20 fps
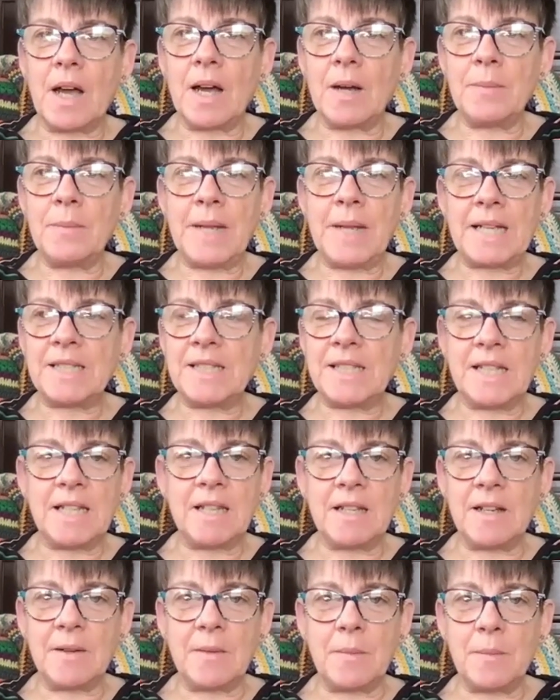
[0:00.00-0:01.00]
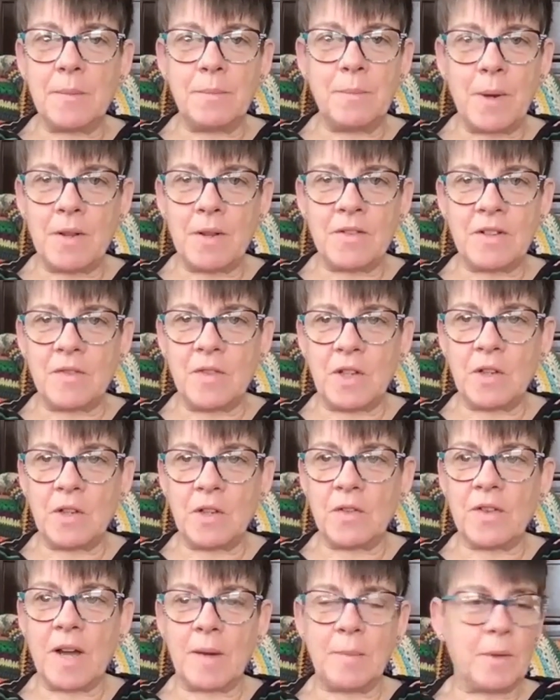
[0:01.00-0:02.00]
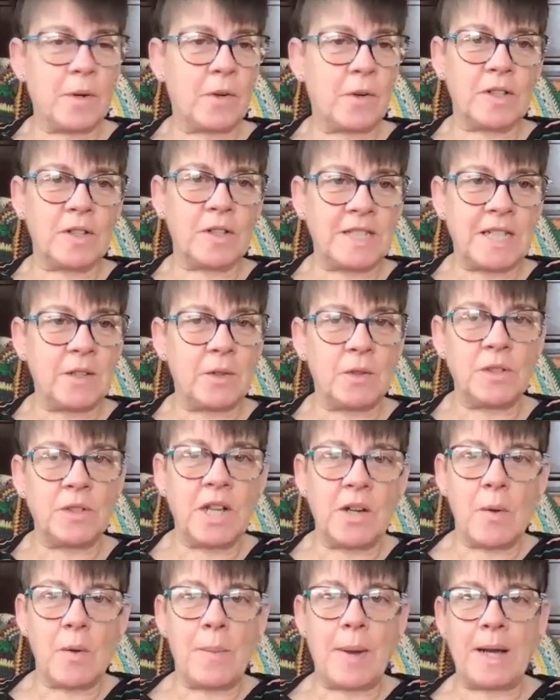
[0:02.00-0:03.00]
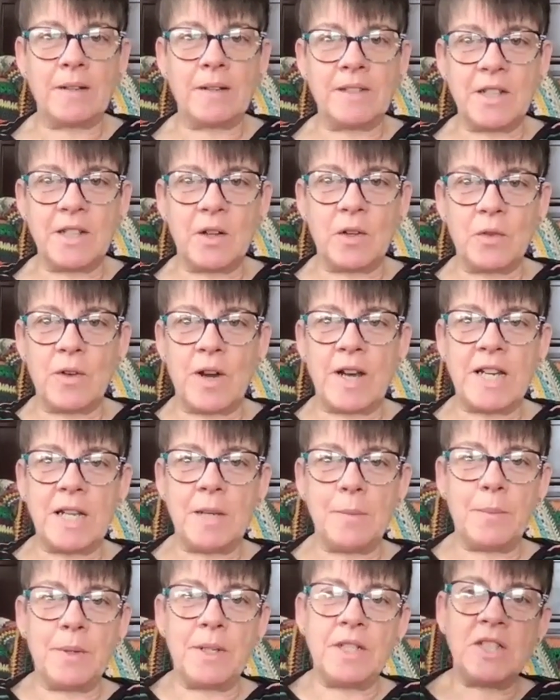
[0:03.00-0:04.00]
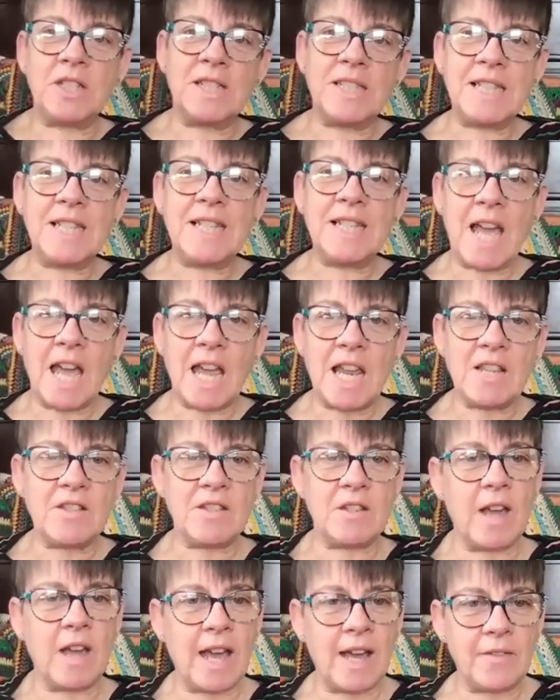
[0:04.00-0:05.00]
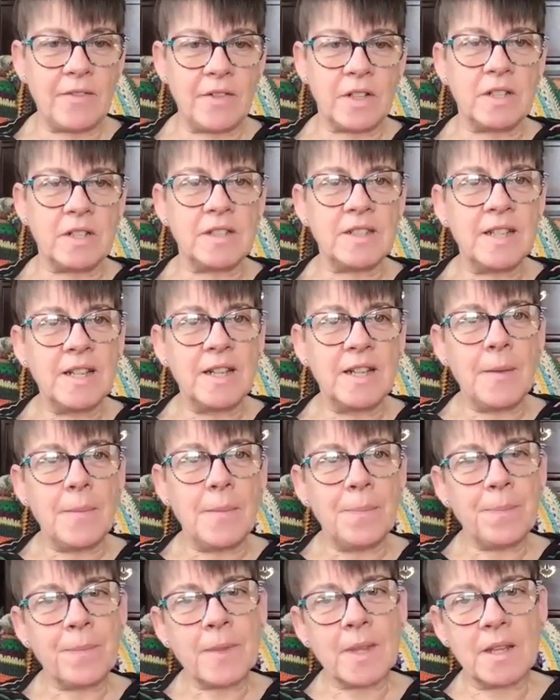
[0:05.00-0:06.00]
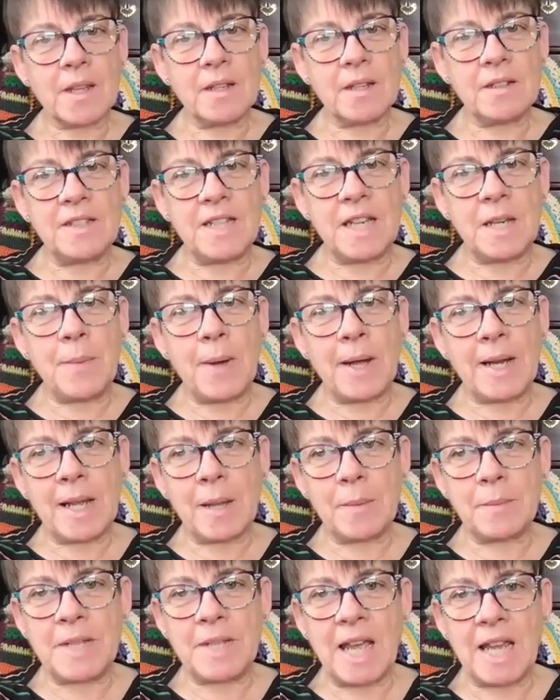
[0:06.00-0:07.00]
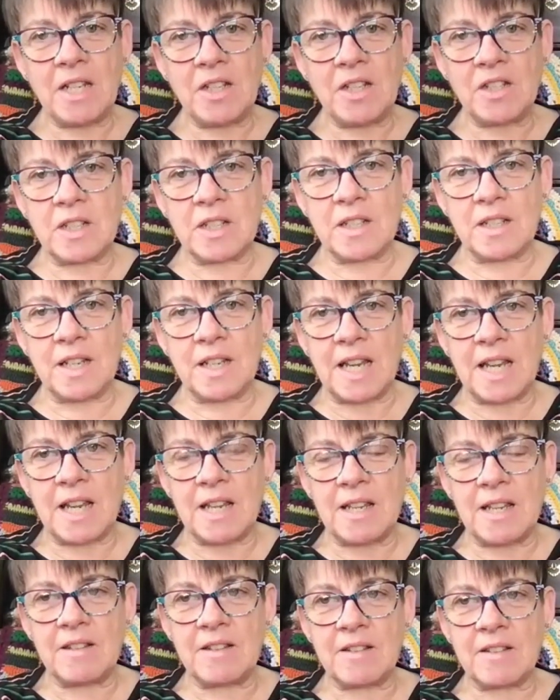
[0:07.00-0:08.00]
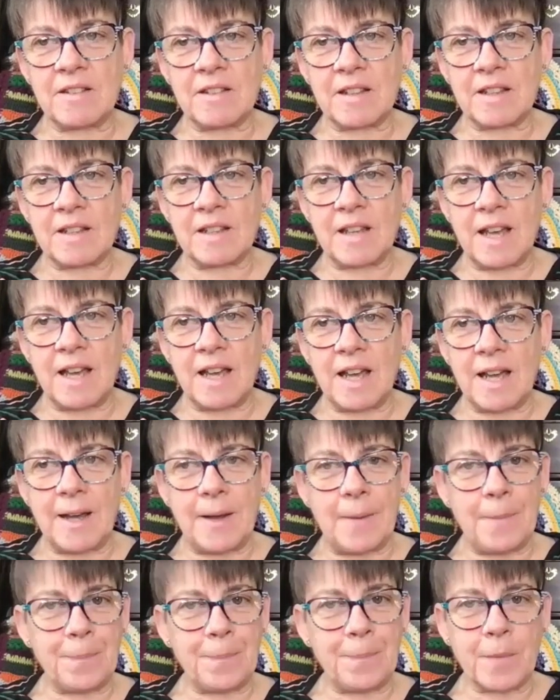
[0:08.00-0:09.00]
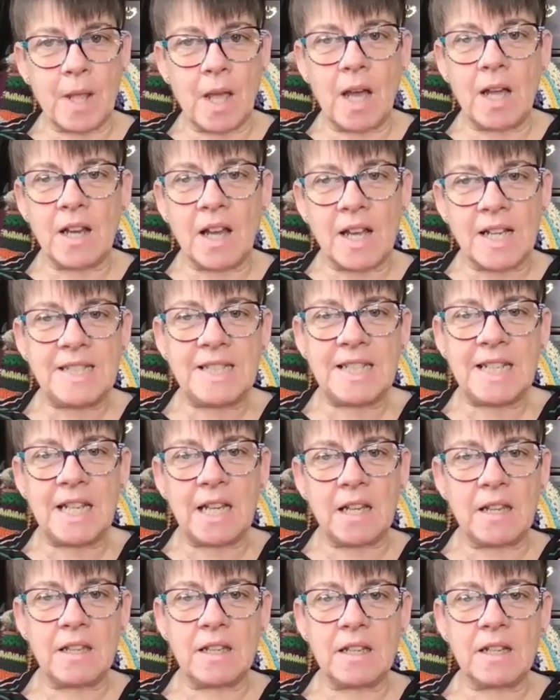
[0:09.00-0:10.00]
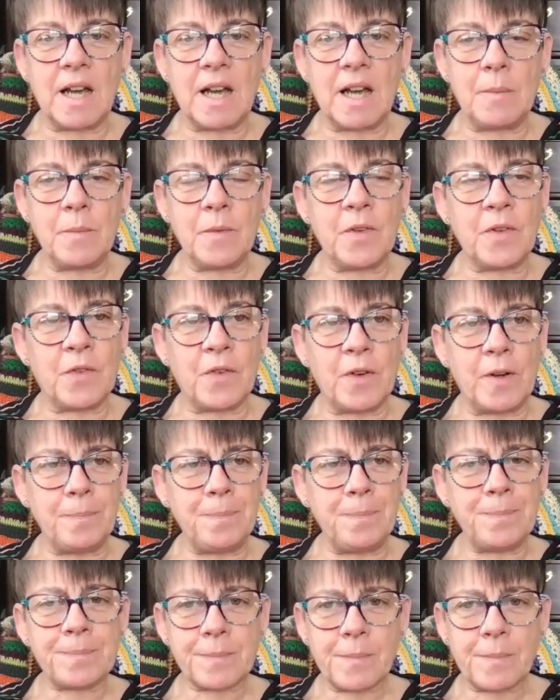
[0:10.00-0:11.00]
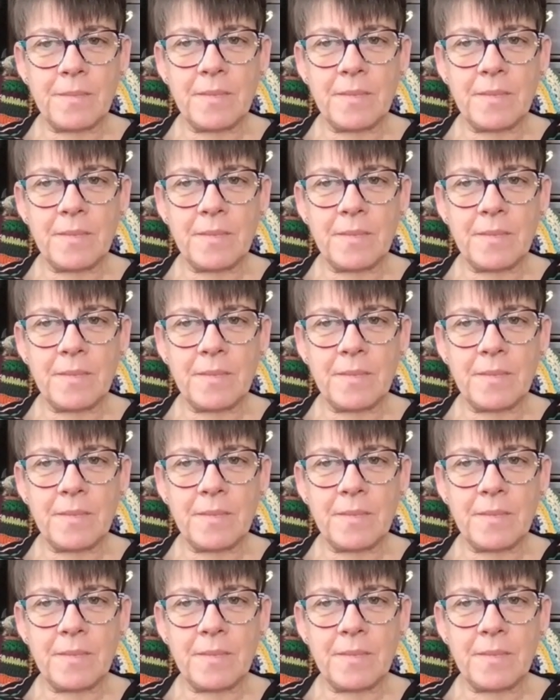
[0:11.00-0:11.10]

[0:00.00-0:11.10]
I'm guessing that most of you have come across it or know about it already, but just in case you haven't, deep adaptation is an idea that comes from